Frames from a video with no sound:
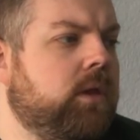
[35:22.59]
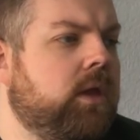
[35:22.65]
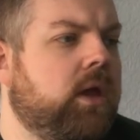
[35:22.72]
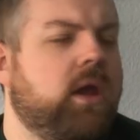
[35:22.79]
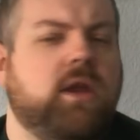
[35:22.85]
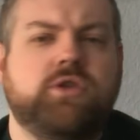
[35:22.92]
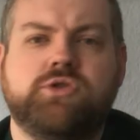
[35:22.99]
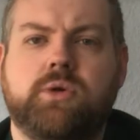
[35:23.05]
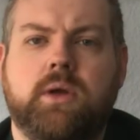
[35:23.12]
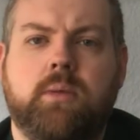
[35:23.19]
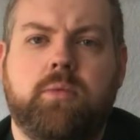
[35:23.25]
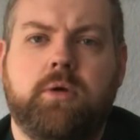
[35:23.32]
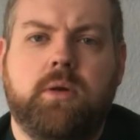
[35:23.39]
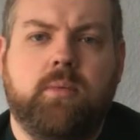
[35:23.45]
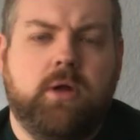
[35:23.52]
I enjoy
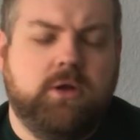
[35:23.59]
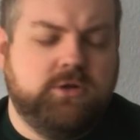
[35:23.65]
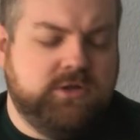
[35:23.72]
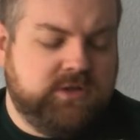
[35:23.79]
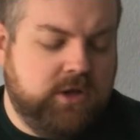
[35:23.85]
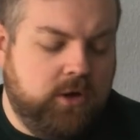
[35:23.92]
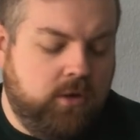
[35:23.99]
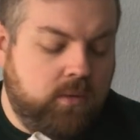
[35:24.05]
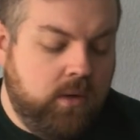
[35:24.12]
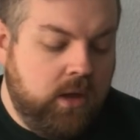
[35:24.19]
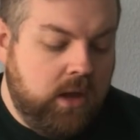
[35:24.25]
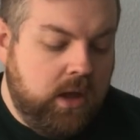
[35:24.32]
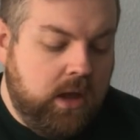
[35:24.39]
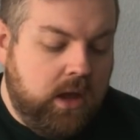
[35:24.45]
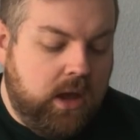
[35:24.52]
it pretty much. So,
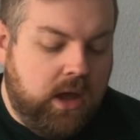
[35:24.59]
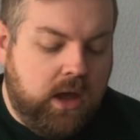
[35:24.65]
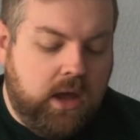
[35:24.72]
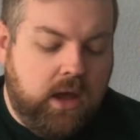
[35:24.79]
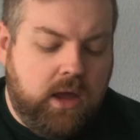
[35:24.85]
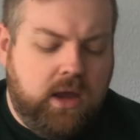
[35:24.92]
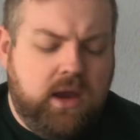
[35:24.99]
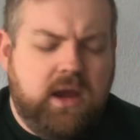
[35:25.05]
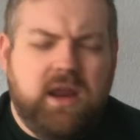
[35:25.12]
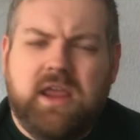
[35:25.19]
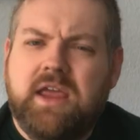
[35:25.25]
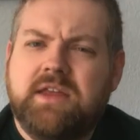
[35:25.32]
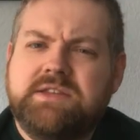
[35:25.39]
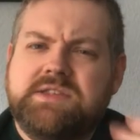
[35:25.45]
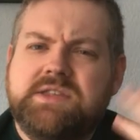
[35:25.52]
and I
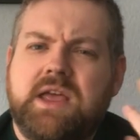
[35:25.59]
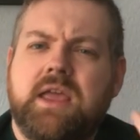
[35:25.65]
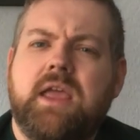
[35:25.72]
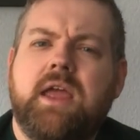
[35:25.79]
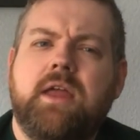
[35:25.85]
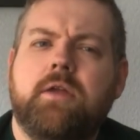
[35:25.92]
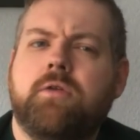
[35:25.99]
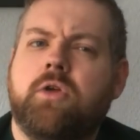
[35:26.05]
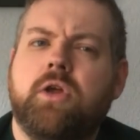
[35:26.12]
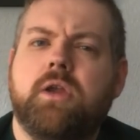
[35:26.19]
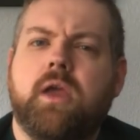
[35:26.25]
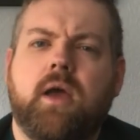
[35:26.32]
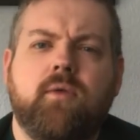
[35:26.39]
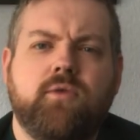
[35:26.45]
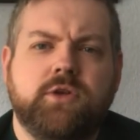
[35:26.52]
get good
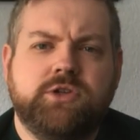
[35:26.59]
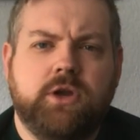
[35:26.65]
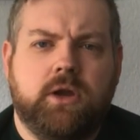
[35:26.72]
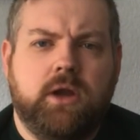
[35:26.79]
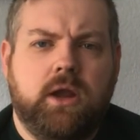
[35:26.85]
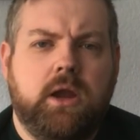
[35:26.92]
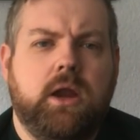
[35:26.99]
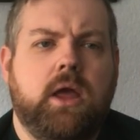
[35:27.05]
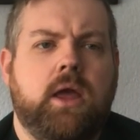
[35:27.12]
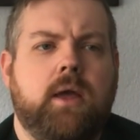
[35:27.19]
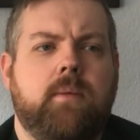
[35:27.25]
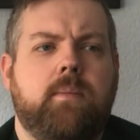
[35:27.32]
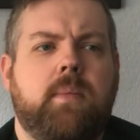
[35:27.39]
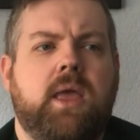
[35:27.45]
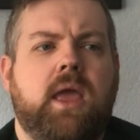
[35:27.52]
coverage on it,
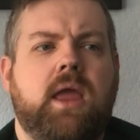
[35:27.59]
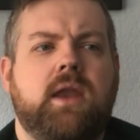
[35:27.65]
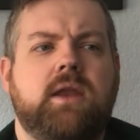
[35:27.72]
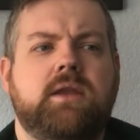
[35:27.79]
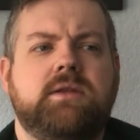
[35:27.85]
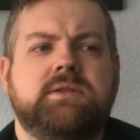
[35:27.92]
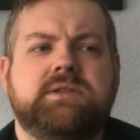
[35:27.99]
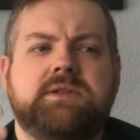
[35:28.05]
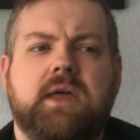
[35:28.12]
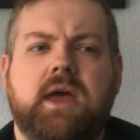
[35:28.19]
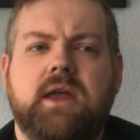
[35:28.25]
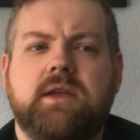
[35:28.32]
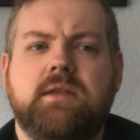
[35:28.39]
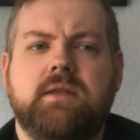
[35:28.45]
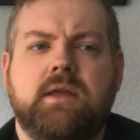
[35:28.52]
and it
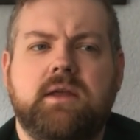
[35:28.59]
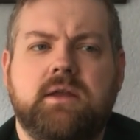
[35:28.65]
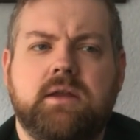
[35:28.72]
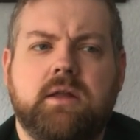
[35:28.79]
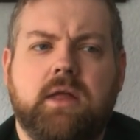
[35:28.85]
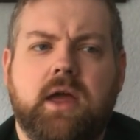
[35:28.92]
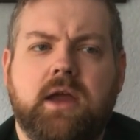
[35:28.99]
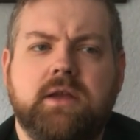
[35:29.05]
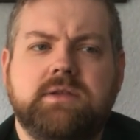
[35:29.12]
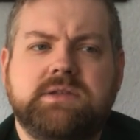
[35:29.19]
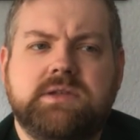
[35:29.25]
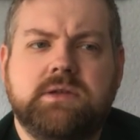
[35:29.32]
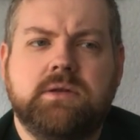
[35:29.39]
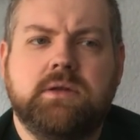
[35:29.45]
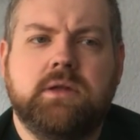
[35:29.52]

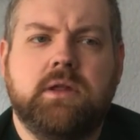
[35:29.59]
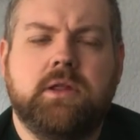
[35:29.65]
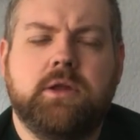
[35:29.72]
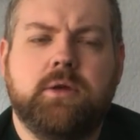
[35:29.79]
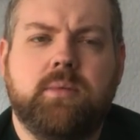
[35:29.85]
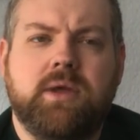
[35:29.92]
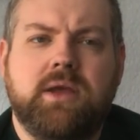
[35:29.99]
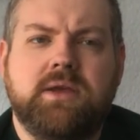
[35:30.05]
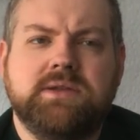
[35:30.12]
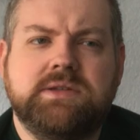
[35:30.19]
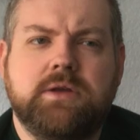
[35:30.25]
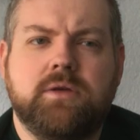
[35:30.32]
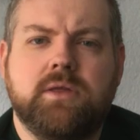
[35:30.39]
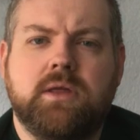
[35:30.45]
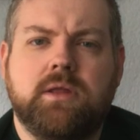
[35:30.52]
glides a little bit
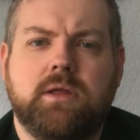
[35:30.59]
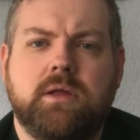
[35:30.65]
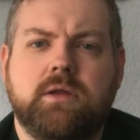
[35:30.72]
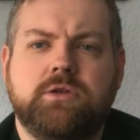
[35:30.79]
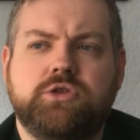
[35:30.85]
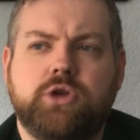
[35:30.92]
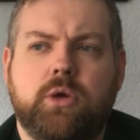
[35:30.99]
easier than the